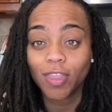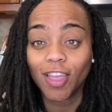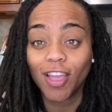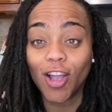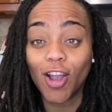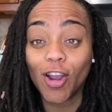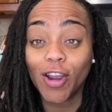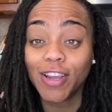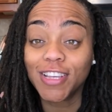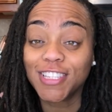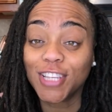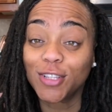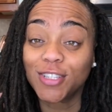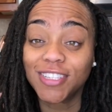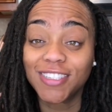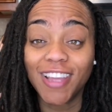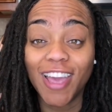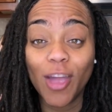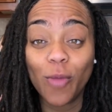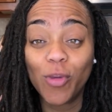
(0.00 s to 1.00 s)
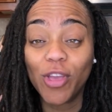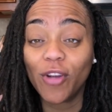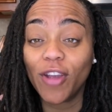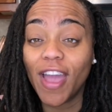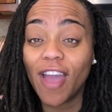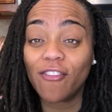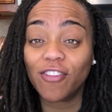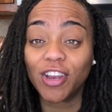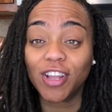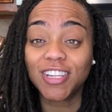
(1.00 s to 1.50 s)
All right, so today we are
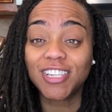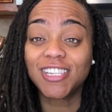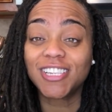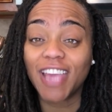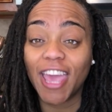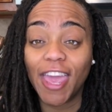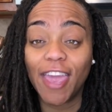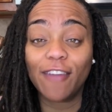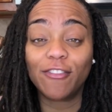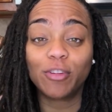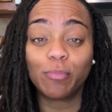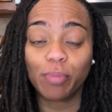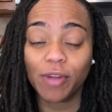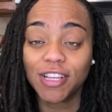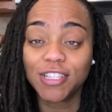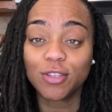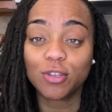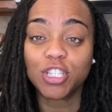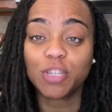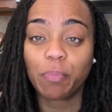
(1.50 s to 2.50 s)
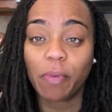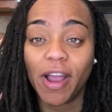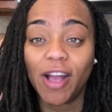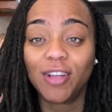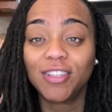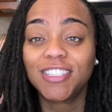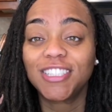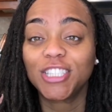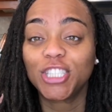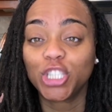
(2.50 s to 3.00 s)
having a shaved Brussels
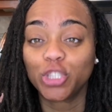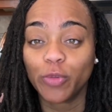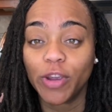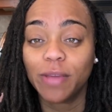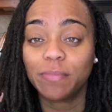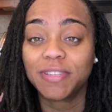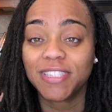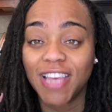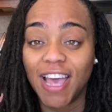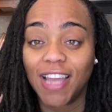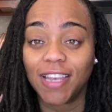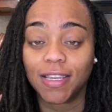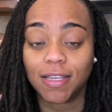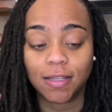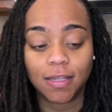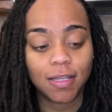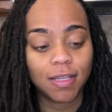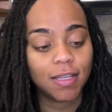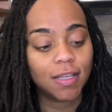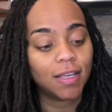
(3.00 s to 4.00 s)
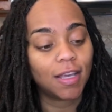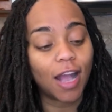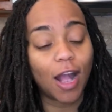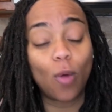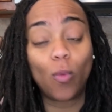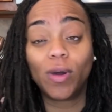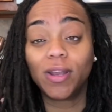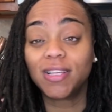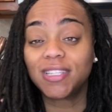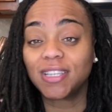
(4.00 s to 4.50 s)
sprouts shrimp salad. I
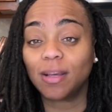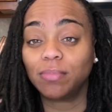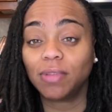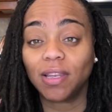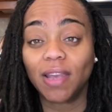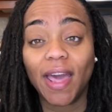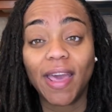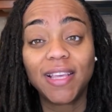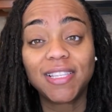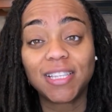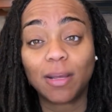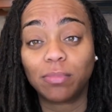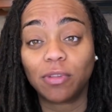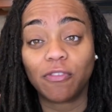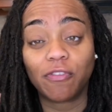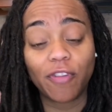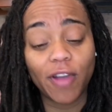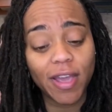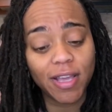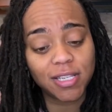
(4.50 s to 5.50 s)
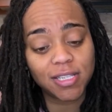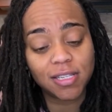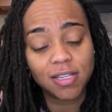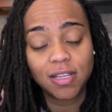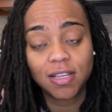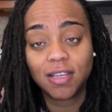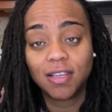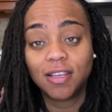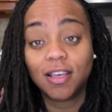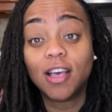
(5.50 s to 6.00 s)
wanted something light, something fresh.
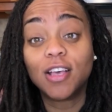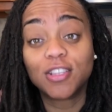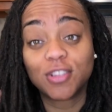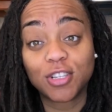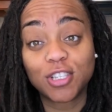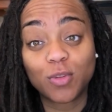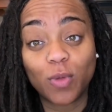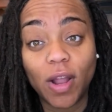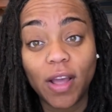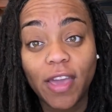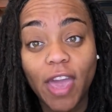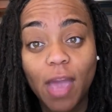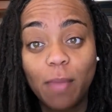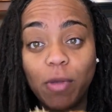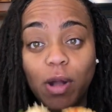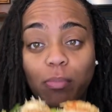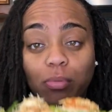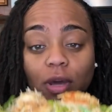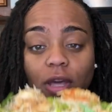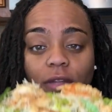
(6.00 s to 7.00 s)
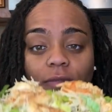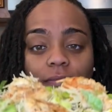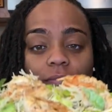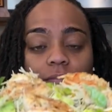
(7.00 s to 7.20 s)
So this is what I came up with.